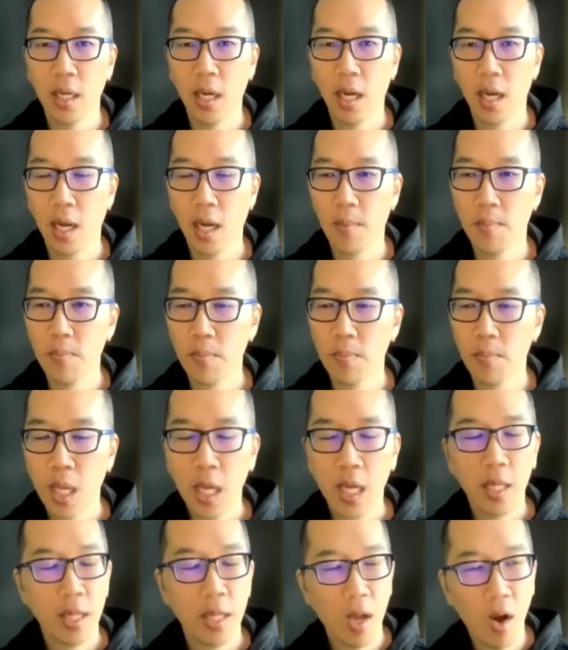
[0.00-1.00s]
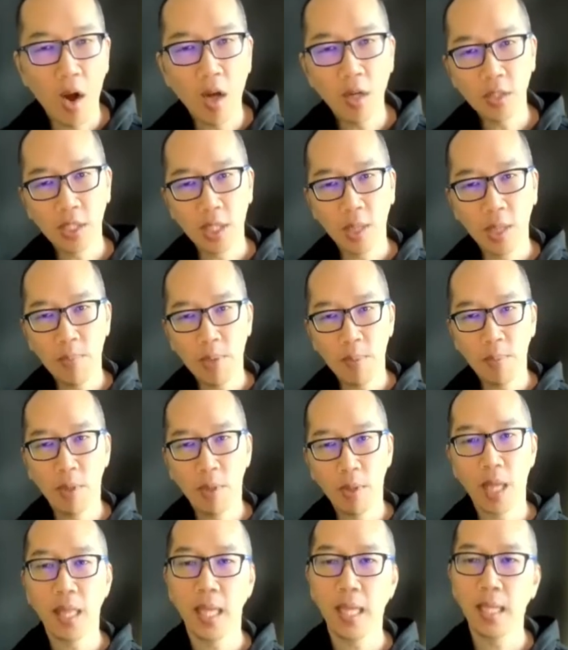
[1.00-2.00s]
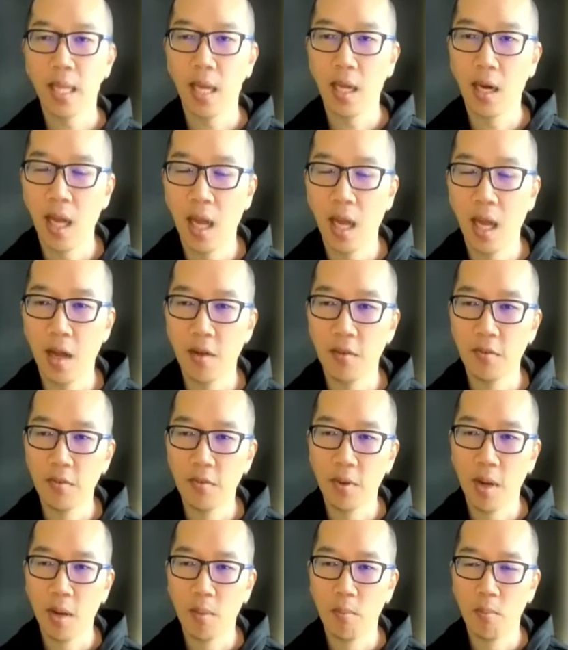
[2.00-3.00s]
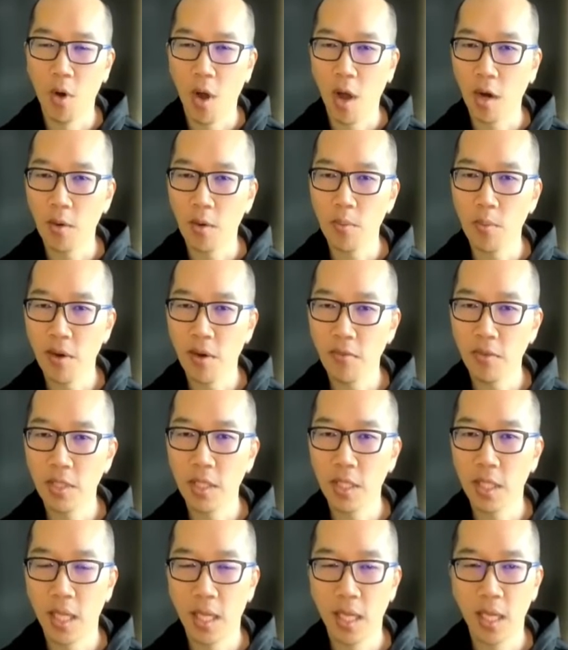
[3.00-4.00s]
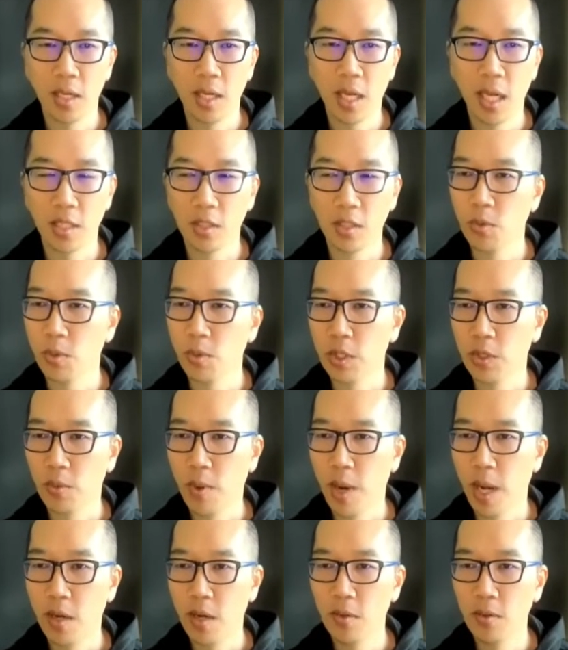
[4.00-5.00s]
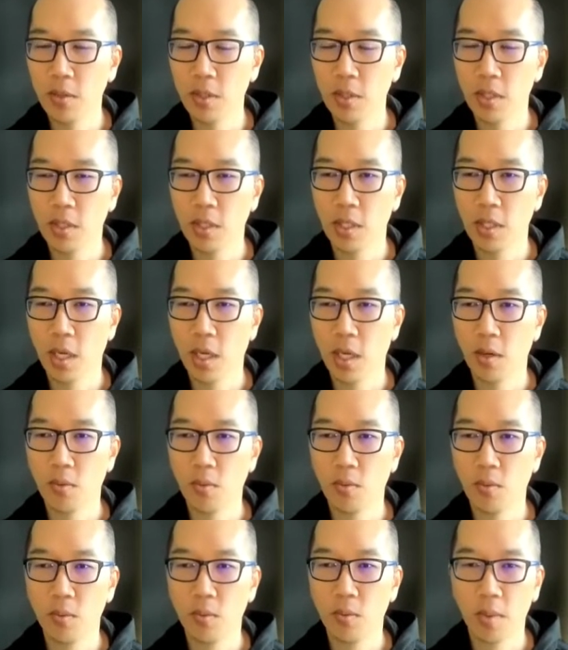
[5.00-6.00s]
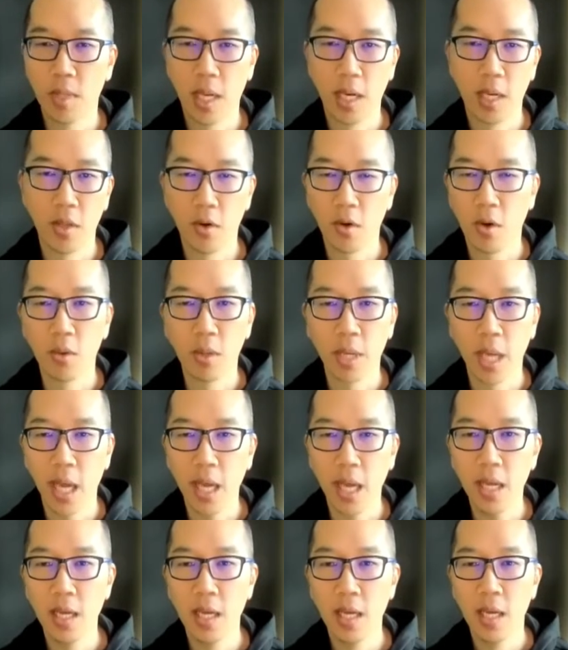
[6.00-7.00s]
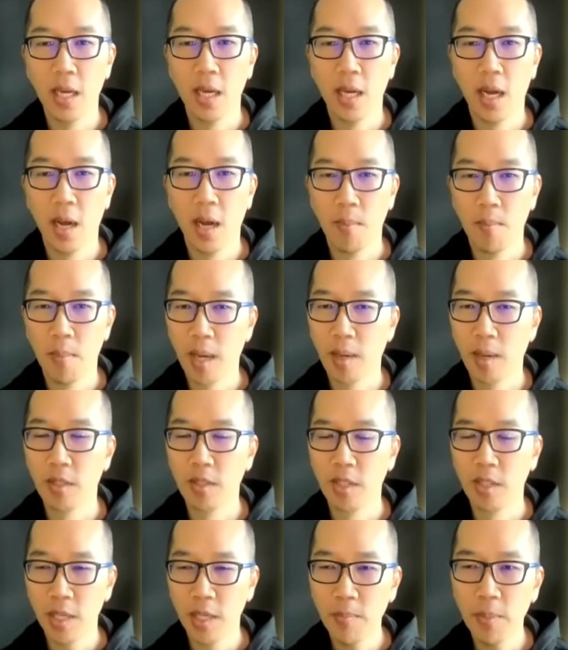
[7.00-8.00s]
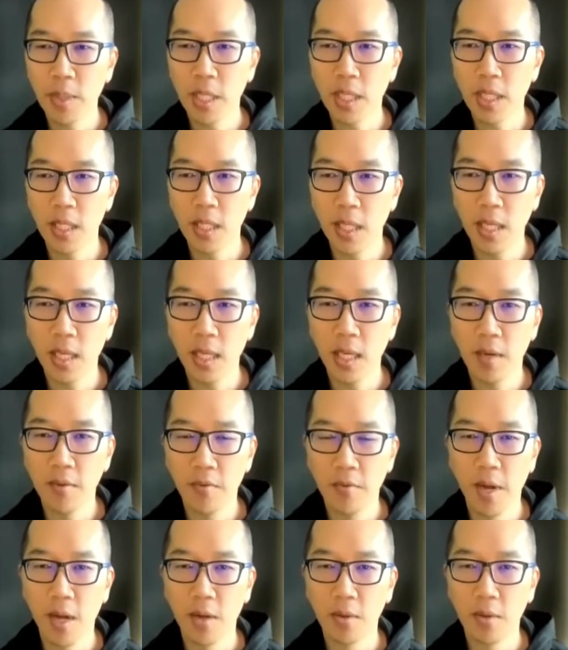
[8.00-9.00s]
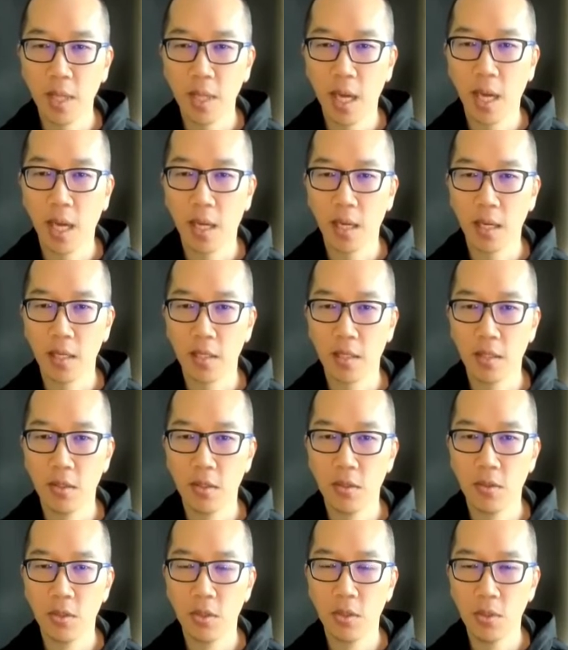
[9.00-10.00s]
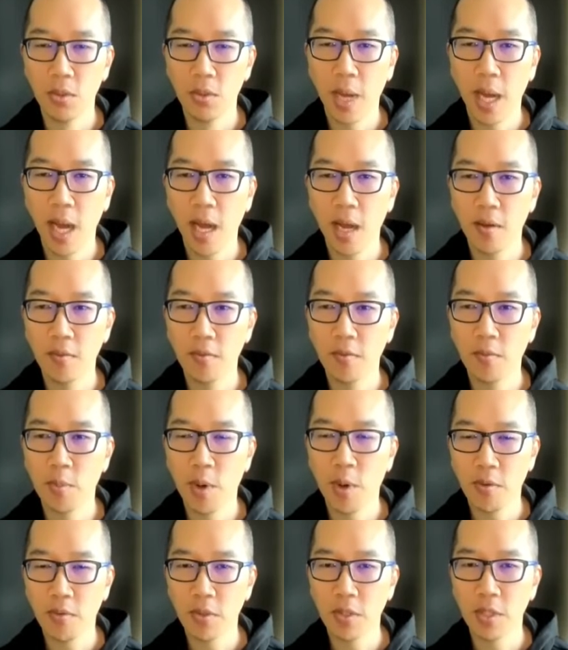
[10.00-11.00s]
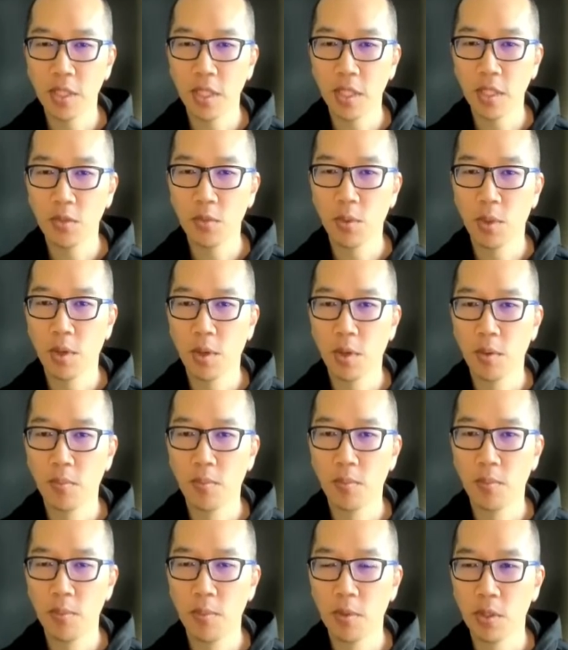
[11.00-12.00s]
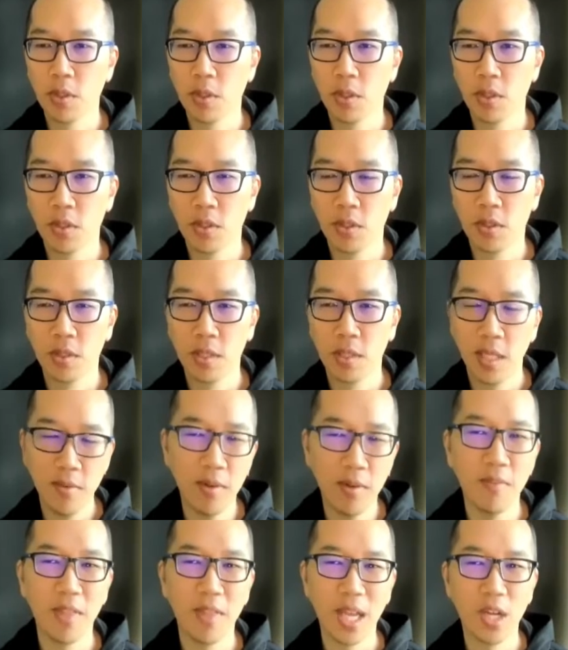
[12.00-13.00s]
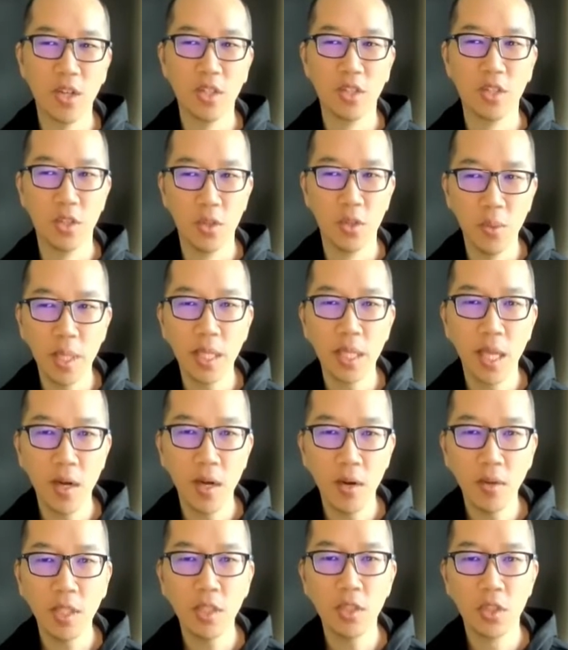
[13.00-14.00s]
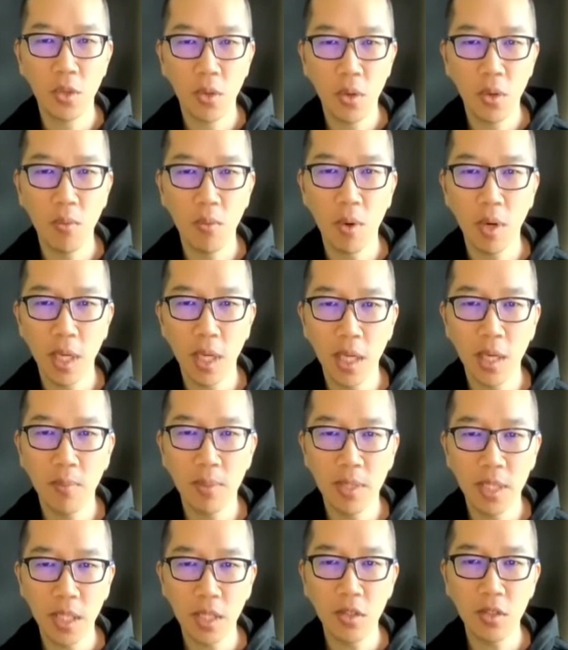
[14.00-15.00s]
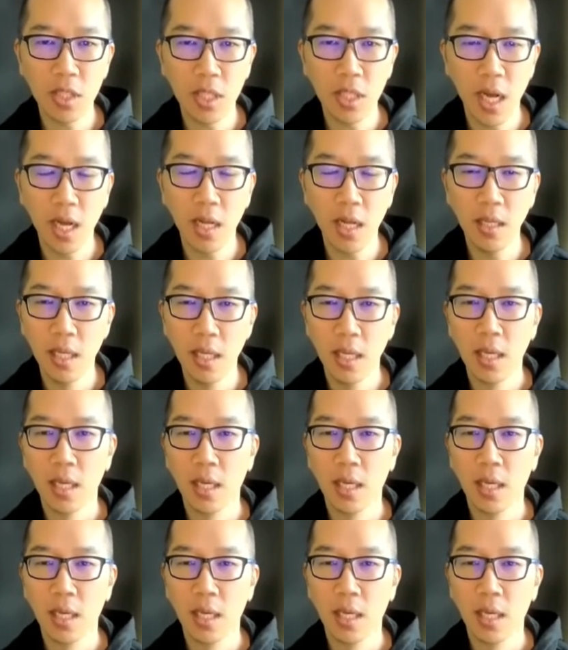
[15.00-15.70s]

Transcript: There are some people I think that have a broader preference and they can kind of switch around and they're okay. But typically I've found that you do have preferences where people, even if they could do it, they don't enjoy working in a particular style.